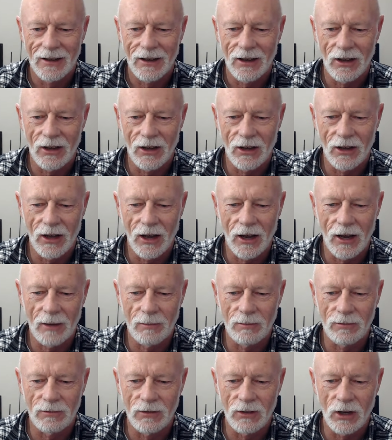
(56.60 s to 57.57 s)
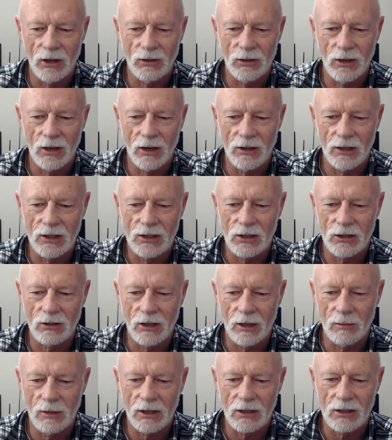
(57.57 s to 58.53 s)
I'm no good at the
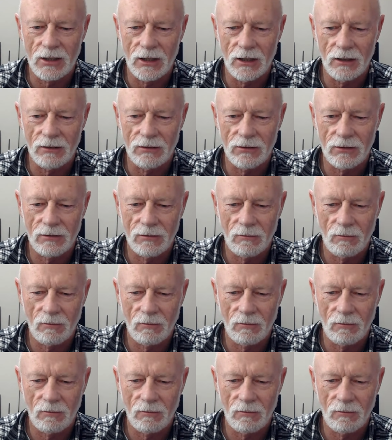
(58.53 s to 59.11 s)
streaming stuff.